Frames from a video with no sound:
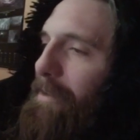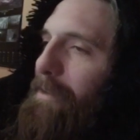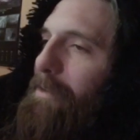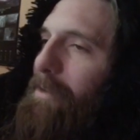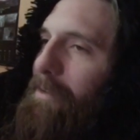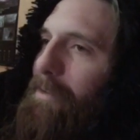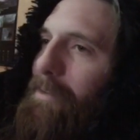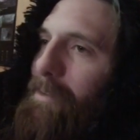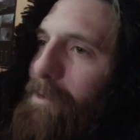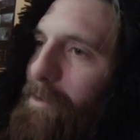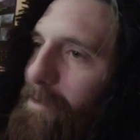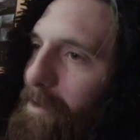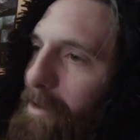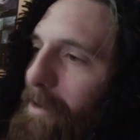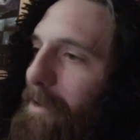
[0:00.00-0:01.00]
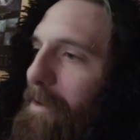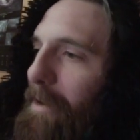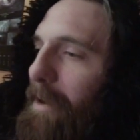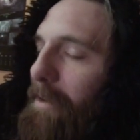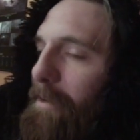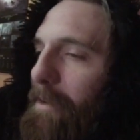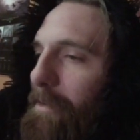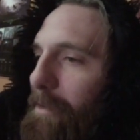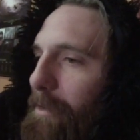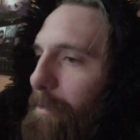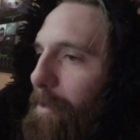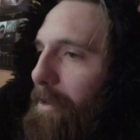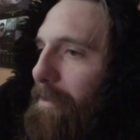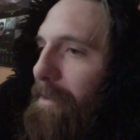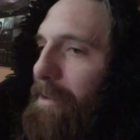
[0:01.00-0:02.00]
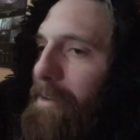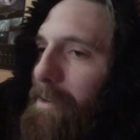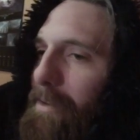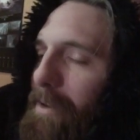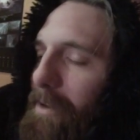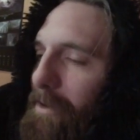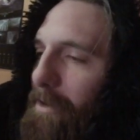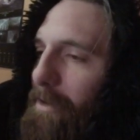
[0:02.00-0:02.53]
she's she's like a good actress. She's been in a ton